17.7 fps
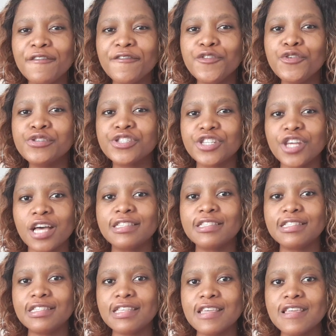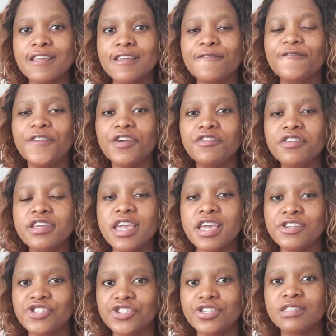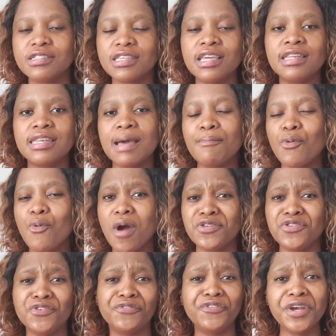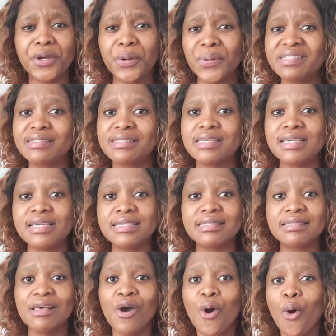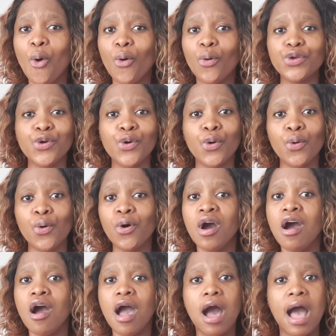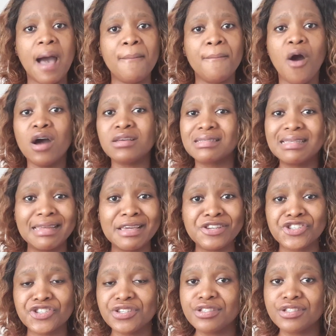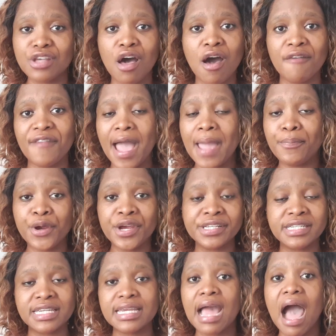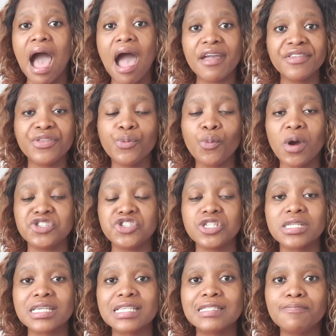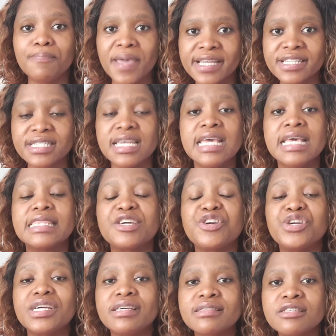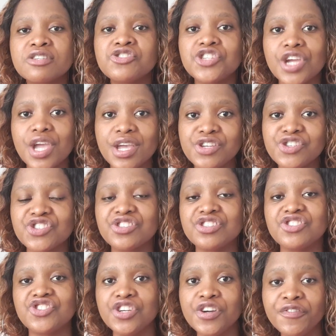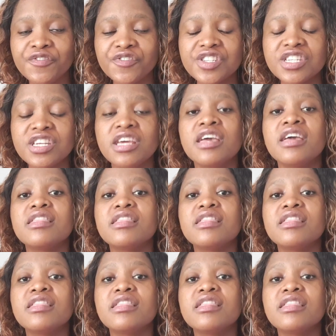if you start seeing variations in, number one, your frequencies or your um, oscillations are vibrating higher than what you'd expect, there is a change and a shift,